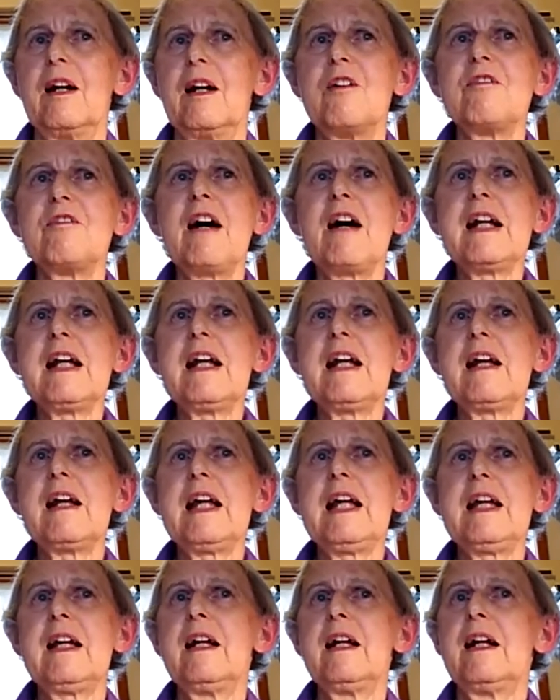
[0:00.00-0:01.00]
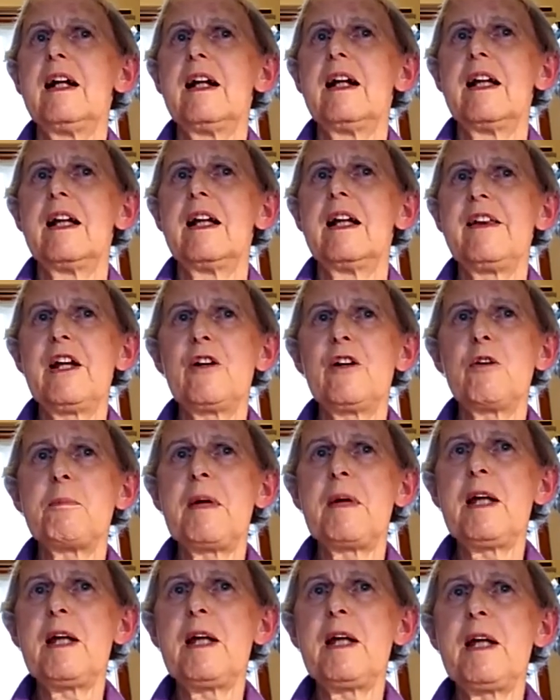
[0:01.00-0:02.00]
Finally, there are
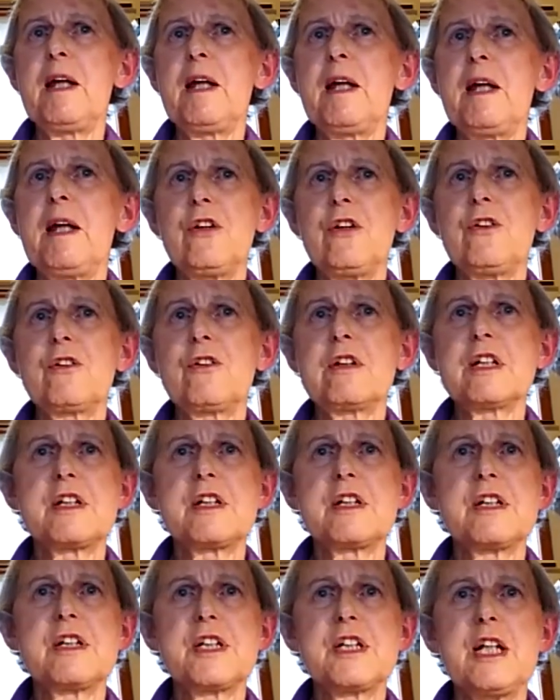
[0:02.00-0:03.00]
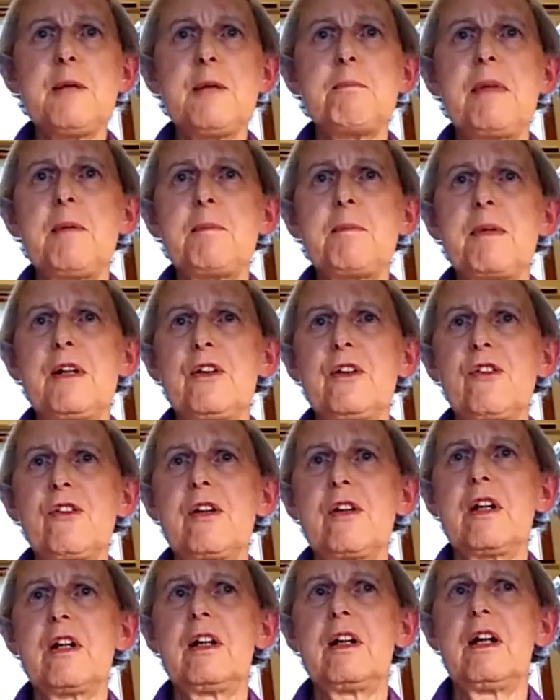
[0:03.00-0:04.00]
people whose interest is deeply
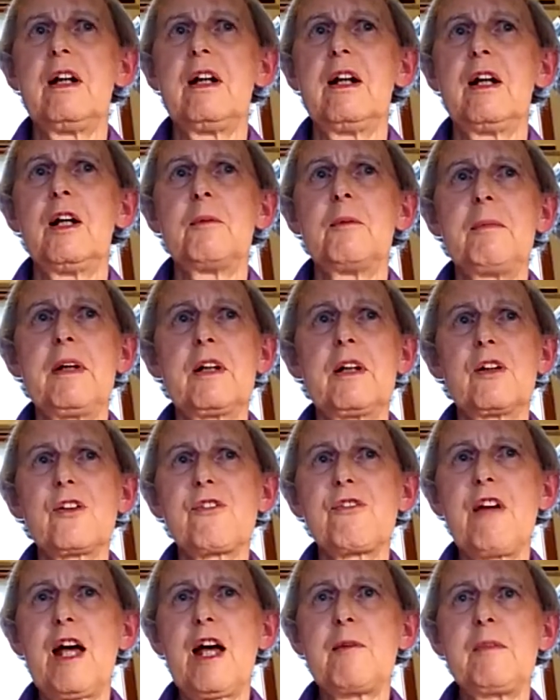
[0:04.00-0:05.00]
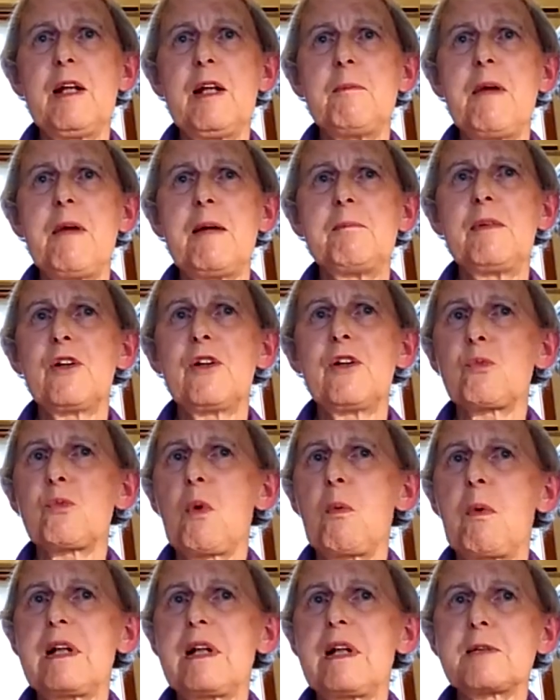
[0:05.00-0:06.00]
personal because family members were
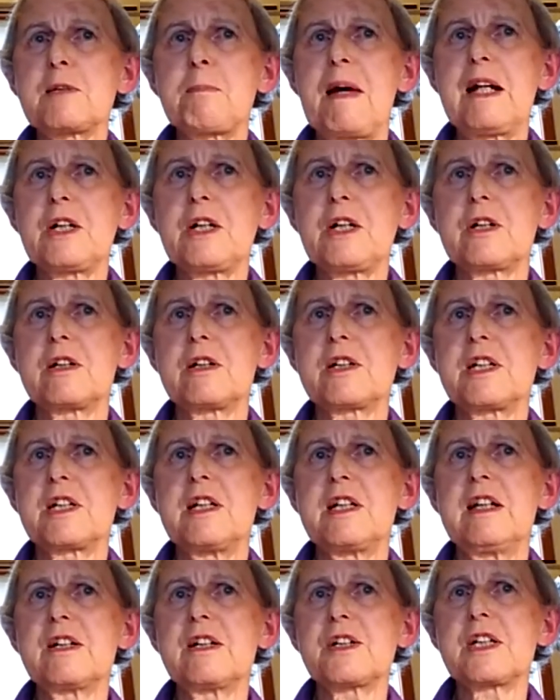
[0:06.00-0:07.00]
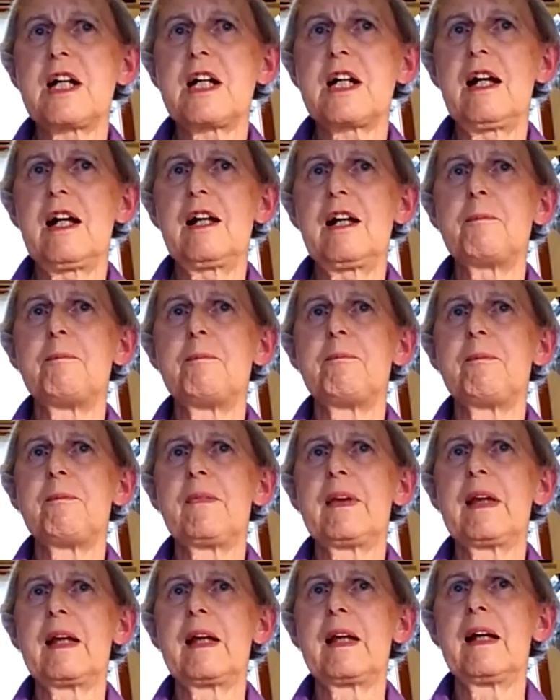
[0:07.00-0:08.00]
once patients in the asylum.
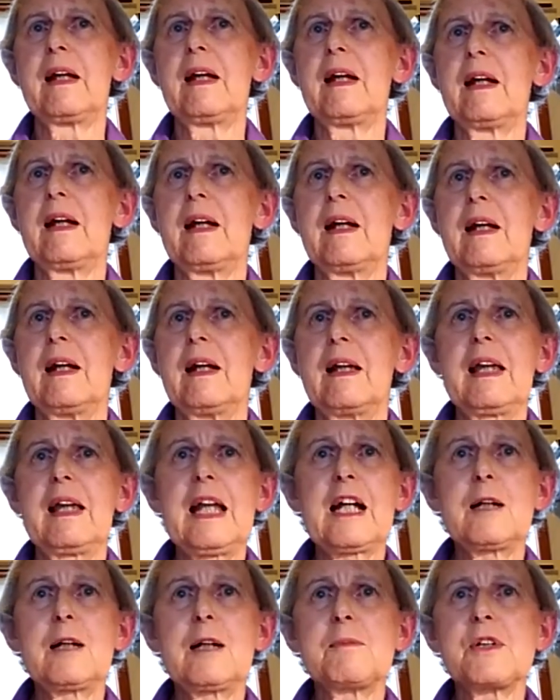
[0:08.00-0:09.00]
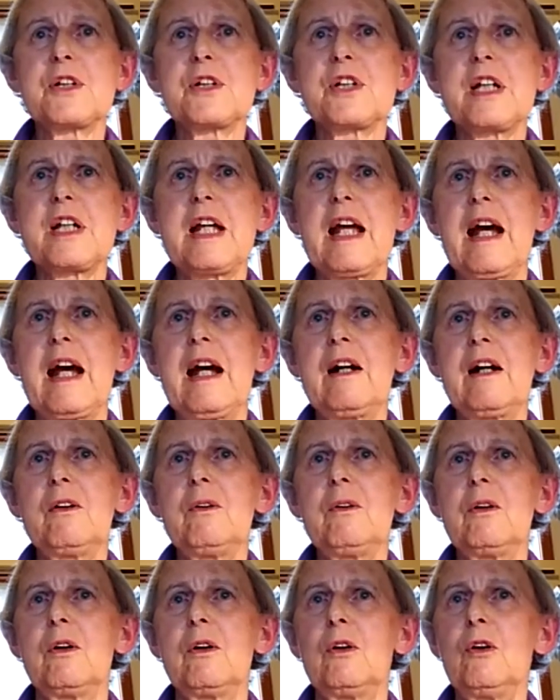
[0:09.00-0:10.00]
They come to see how
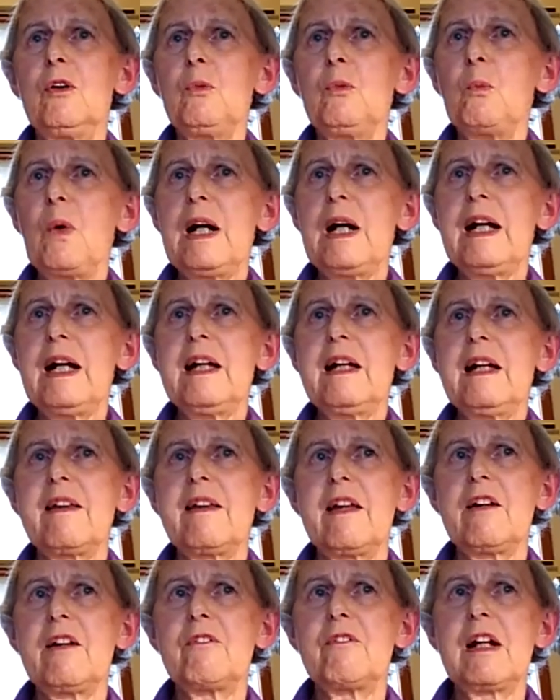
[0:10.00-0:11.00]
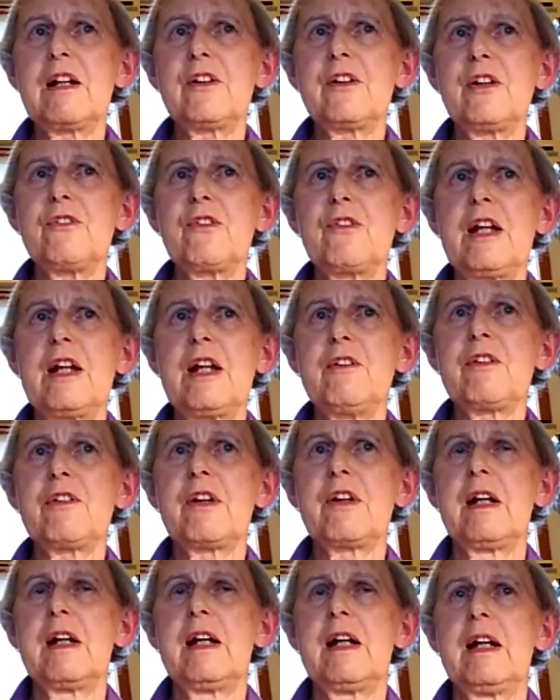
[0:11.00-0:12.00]
or where their relatives lived,
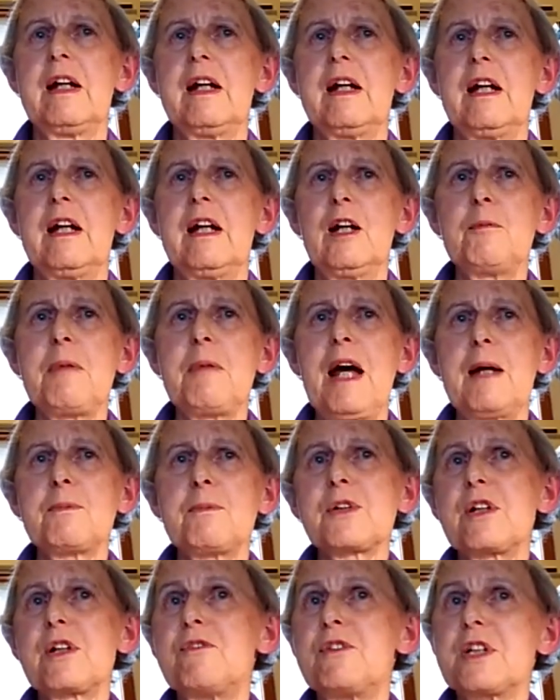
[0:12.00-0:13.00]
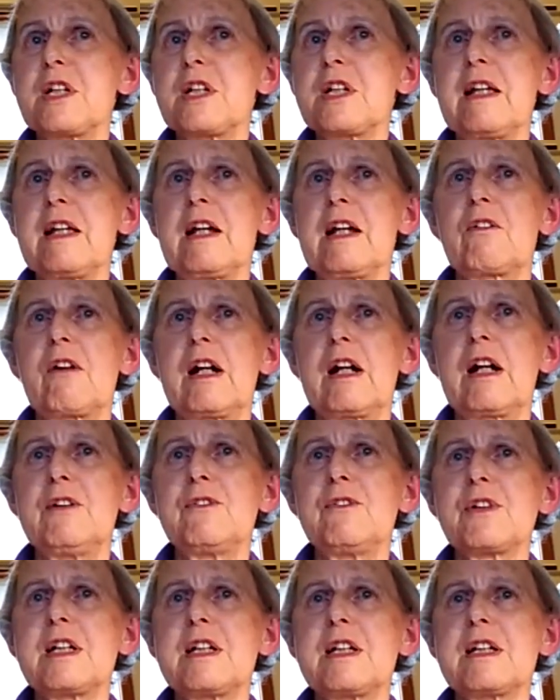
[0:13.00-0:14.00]
perhaps to visit their
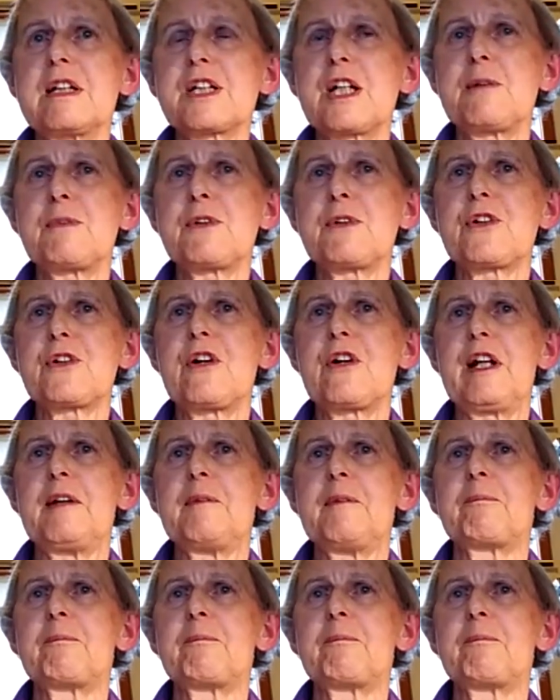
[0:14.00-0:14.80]
graves in the cemetery.